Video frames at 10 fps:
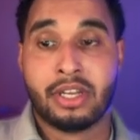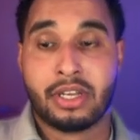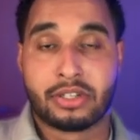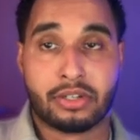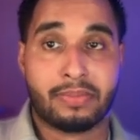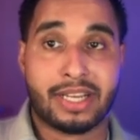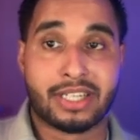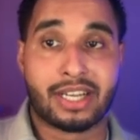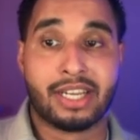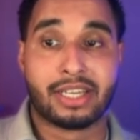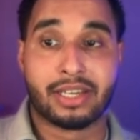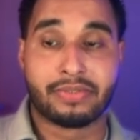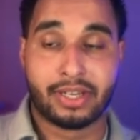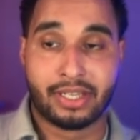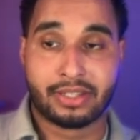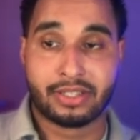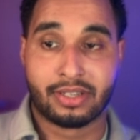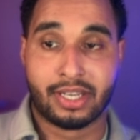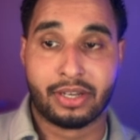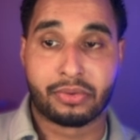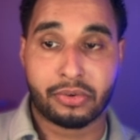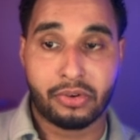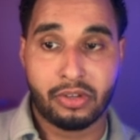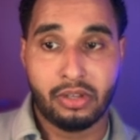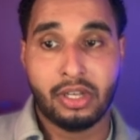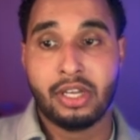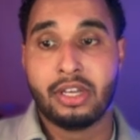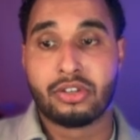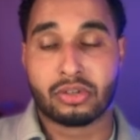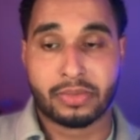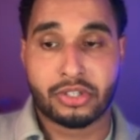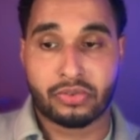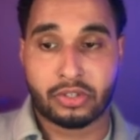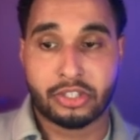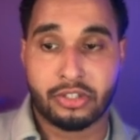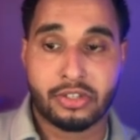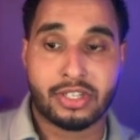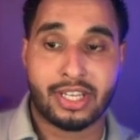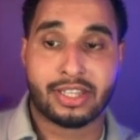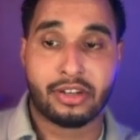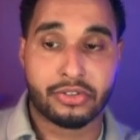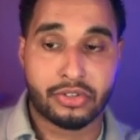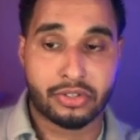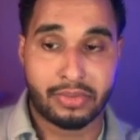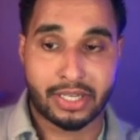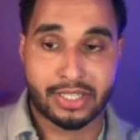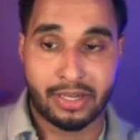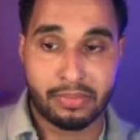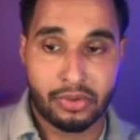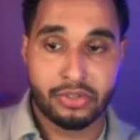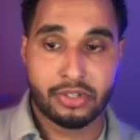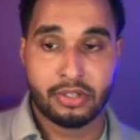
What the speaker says: So basically give it a role, some instructions, and also some examples